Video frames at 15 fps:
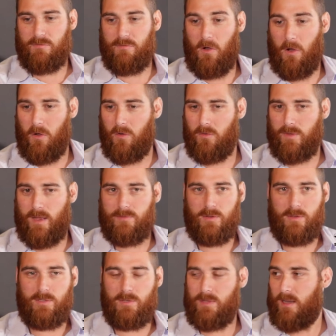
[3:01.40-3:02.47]
evolved after
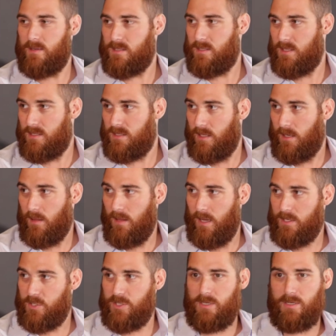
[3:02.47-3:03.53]
the 2016
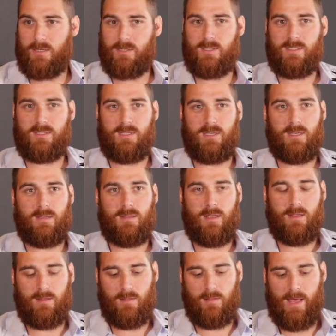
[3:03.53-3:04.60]
election, and just seeing the
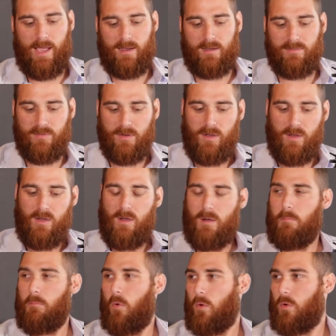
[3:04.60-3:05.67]
lack of
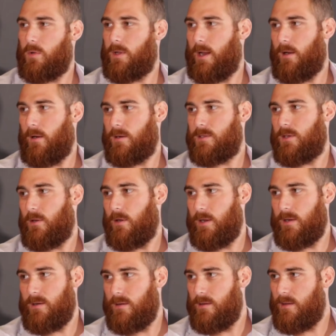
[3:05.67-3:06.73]
moral character
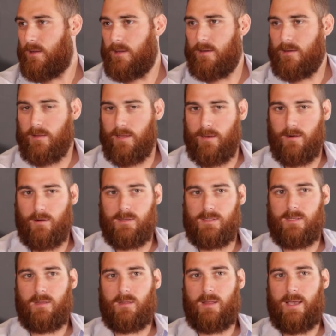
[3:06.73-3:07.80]
and leaders,
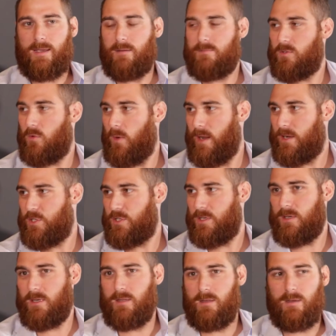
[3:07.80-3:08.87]
and the lack of
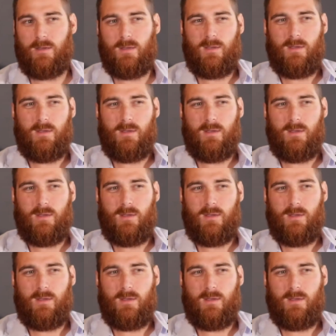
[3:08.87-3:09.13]
direction, and